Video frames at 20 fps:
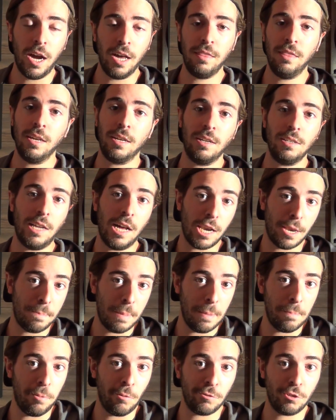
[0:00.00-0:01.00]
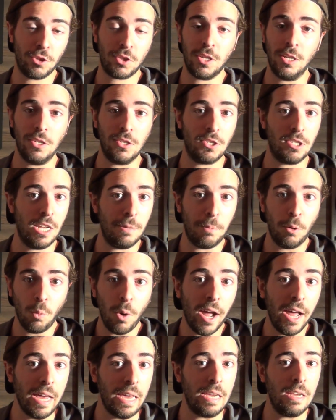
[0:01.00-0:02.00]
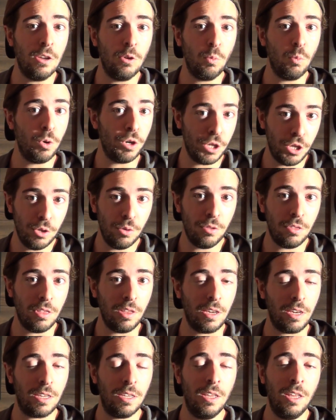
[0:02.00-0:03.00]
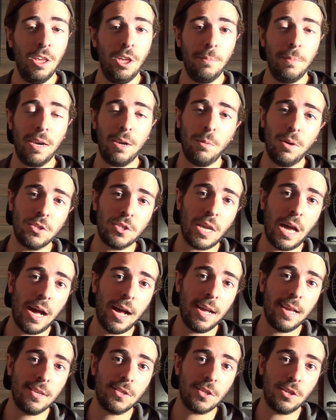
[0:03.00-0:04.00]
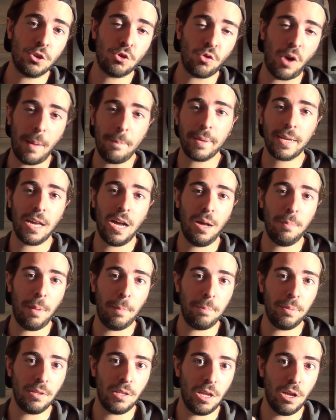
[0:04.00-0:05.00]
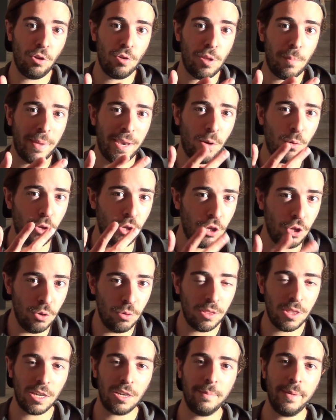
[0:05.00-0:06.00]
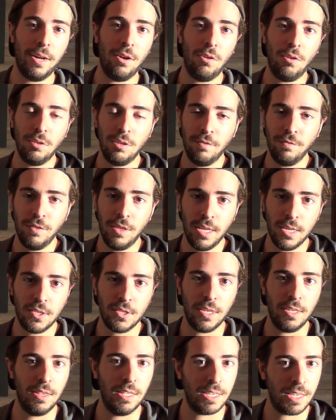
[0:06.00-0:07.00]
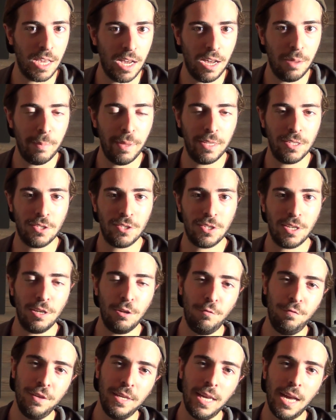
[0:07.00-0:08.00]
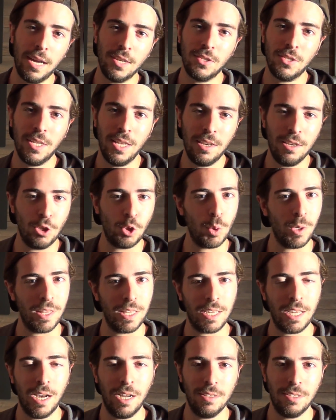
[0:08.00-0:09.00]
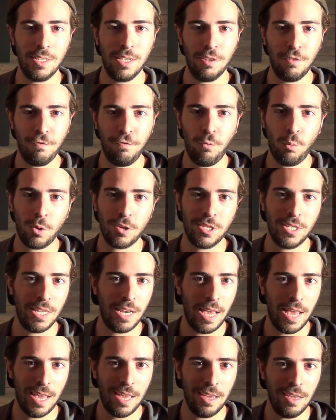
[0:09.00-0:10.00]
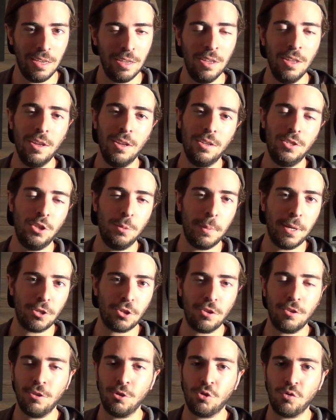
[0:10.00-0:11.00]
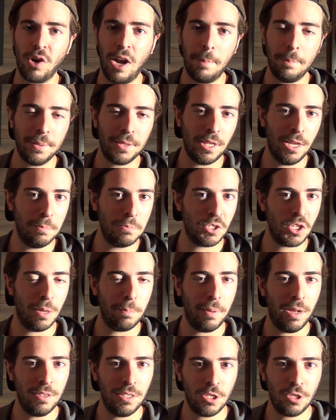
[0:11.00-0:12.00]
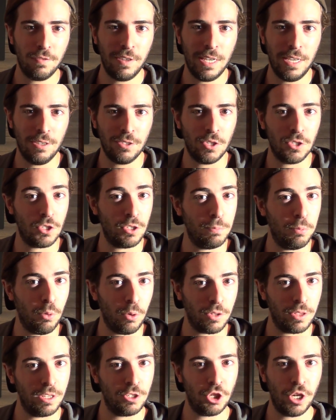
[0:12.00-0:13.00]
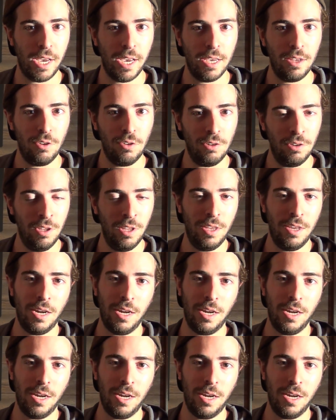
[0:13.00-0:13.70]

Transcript: I think a lot of people are just going to step away. What do you think? Anyways, guys, drop a comment below. Let me know what you think about all of this in the comments. And if you guys did enjoy the content for today, do make sure to drop a thumbs up on this video to support the channel.